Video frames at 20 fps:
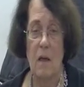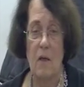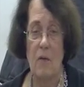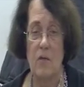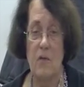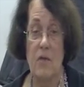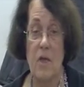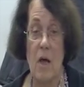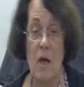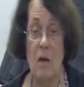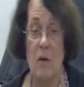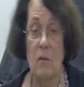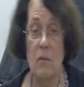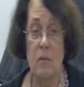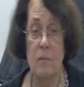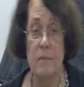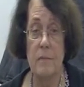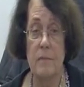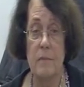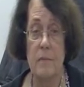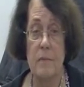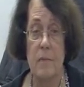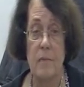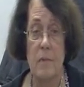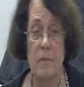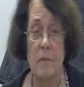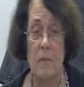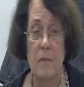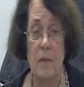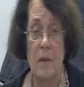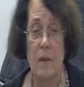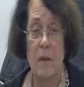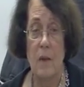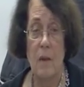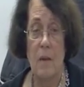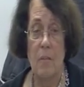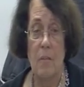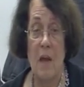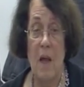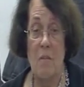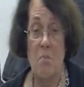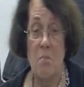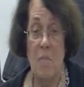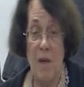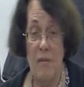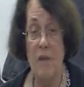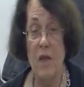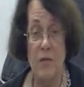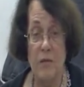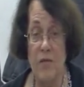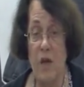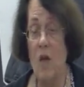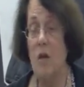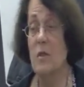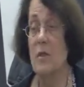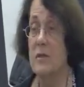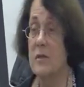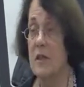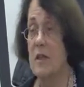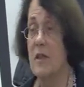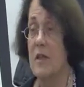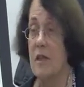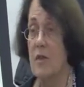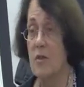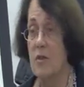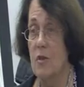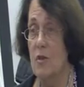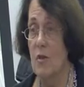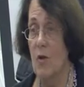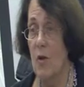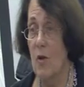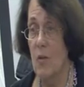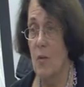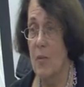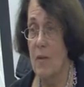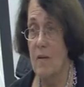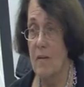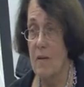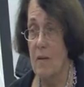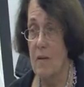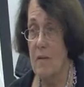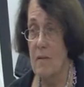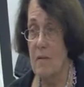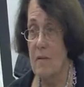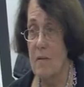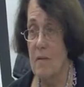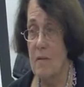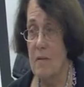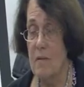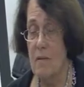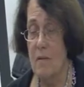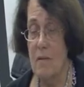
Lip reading: So, my mother volunteered to go with us,